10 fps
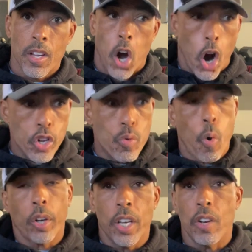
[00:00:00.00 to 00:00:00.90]
Are you
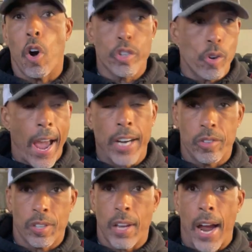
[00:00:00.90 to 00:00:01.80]
working on your
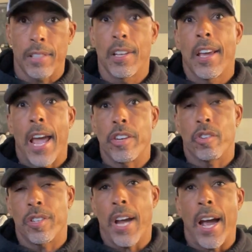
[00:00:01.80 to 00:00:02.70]
exercise and
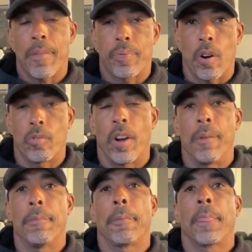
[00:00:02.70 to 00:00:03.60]
your diet
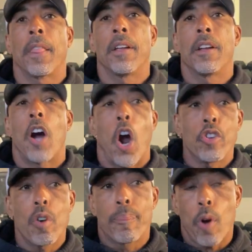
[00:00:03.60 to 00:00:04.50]
program? Are
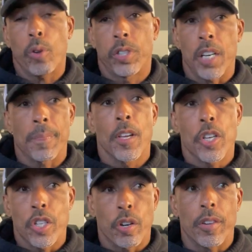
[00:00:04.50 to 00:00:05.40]
you approaching
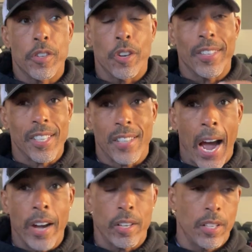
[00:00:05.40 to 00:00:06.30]
your
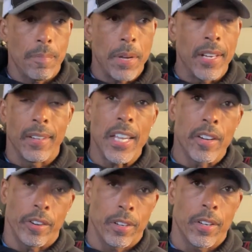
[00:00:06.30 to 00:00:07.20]
desire to be
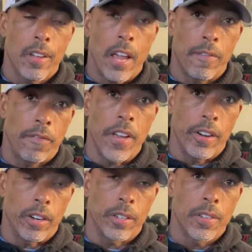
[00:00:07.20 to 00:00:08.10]
leaner and
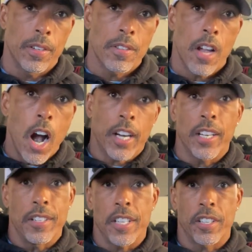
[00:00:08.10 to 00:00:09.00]
fitter
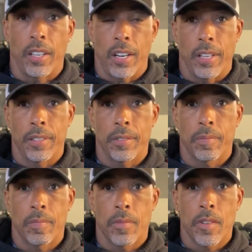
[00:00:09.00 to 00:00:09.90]
unconditionally?
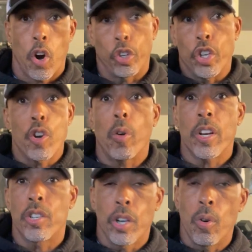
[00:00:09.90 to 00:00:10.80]
Or do you
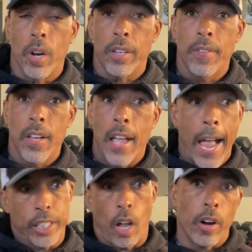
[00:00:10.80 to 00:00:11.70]
only do it
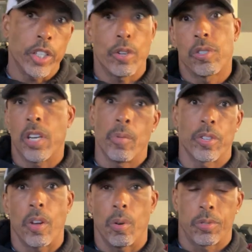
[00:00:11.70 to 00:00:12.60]
as long as you see
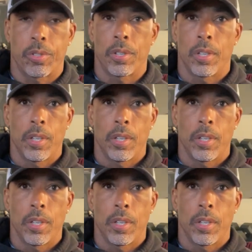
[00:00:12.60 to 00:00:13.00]
results?